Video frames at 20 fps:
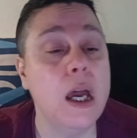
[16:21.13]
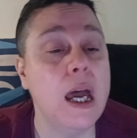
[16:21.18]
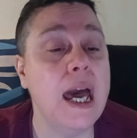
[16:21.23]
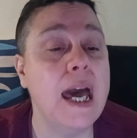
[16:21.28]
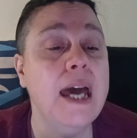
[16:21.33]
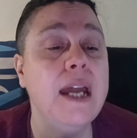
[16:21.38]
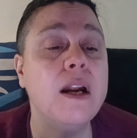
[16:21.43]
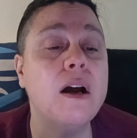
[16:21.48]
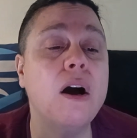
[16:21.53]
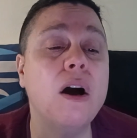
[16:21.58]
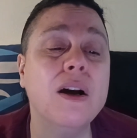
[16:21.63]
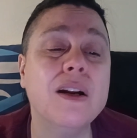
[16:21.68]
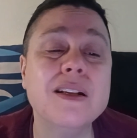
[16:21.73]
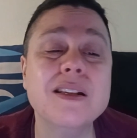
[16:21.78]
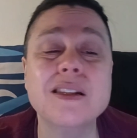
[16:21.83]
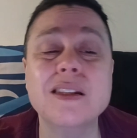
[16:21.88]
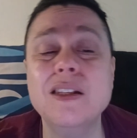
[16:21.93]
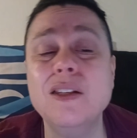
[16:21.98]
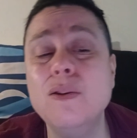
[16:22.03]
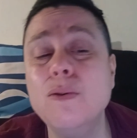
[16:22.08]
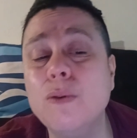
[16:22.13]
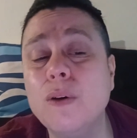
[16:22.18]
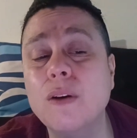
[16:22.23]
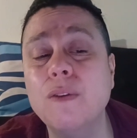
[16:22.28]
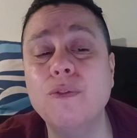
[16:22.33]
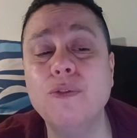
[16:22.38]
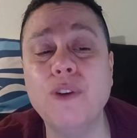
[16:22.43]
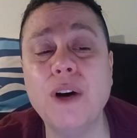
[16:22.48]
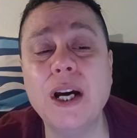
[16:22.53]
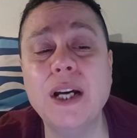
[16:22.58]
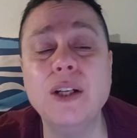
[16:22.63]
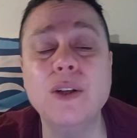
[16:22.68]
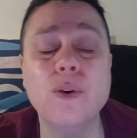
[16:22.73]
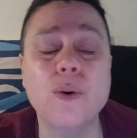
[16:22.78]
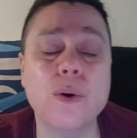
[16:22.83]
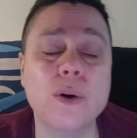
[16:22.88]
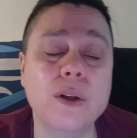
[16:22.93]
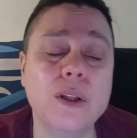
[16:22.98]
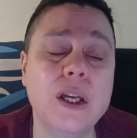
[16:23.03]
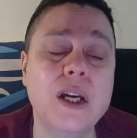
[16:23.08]
And honestly, you can find
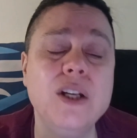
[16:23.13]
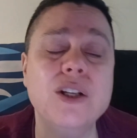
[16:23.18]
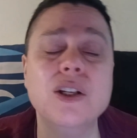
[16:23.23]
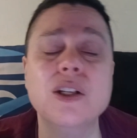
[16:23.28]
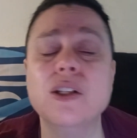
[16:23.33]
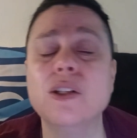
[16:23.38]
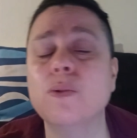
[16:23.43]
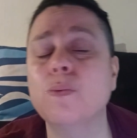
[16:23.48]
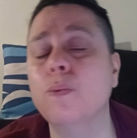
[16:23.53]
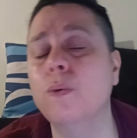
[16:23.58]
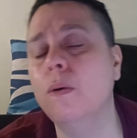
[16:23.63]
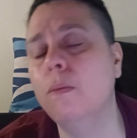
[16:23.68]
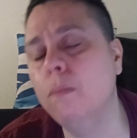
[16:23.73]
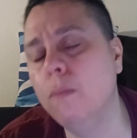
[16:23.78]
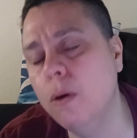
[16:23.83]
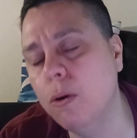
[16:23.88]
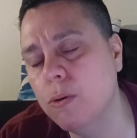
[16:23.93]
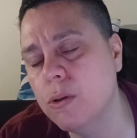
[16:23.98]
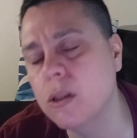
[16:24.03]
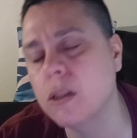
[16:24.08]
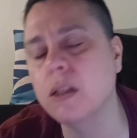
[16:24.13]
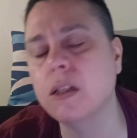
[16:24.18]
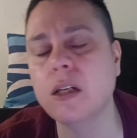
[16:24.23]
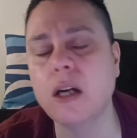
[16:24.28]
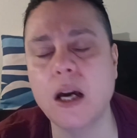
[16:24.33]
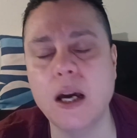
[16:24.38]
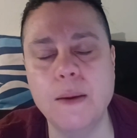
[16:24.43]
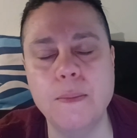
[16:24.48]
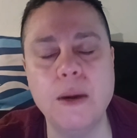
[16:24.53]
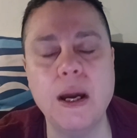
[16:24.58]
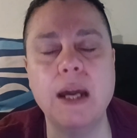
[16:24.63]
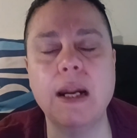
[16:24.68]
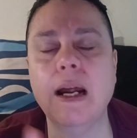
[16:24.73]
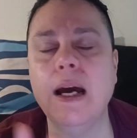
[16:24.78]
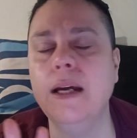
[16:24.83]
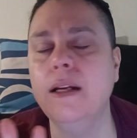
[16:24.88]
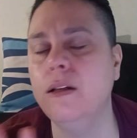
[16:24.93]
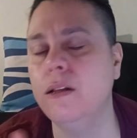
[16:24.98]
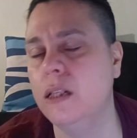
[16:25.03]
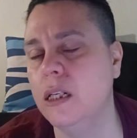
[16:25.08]
correlations most of the time,
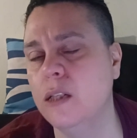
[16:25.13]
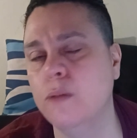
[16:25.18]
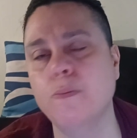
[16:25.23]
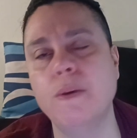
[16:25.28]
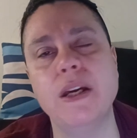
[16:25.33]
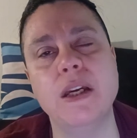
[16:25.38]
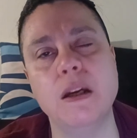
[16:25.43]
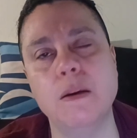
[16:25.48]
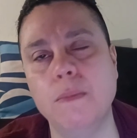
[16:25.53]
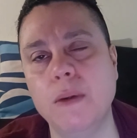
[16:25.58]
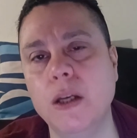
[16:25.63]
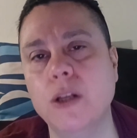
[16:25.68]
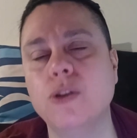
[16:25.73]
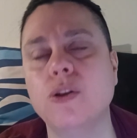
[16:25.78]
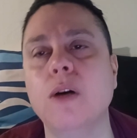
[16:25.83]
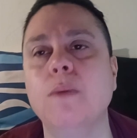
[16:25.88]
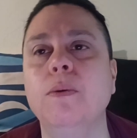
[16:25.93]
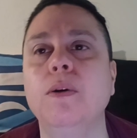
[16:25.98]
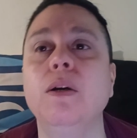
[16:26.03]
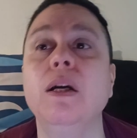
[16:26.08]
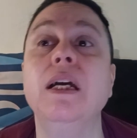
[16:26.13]
and this may get me in trouble.